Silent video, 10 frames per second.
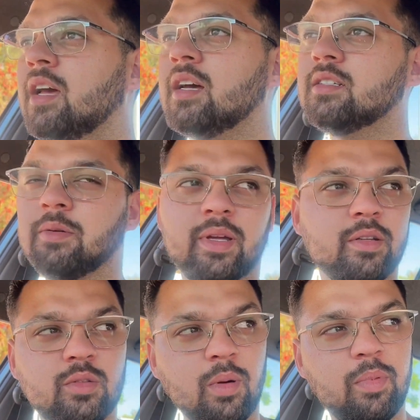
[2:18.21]
so we can
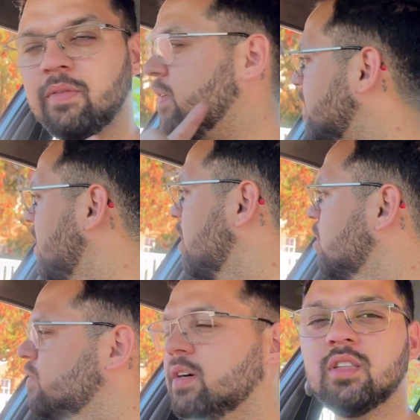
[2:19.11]
swap the fifth
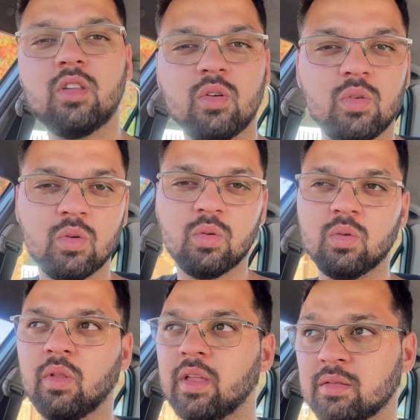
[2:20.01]
over
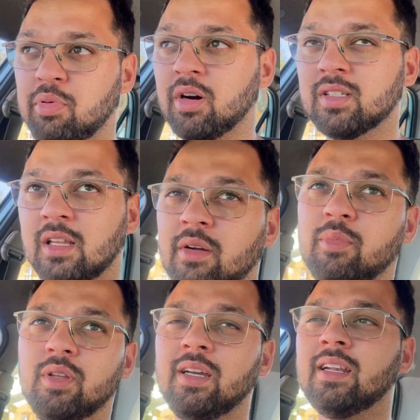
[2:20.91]
to this box that I want to
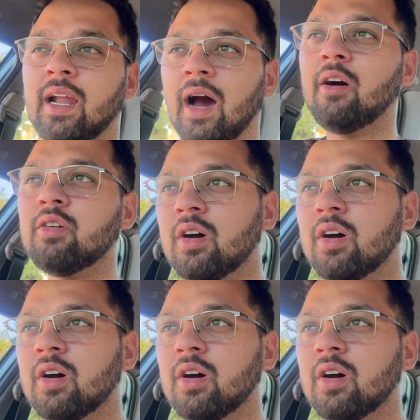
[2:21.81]
put in now.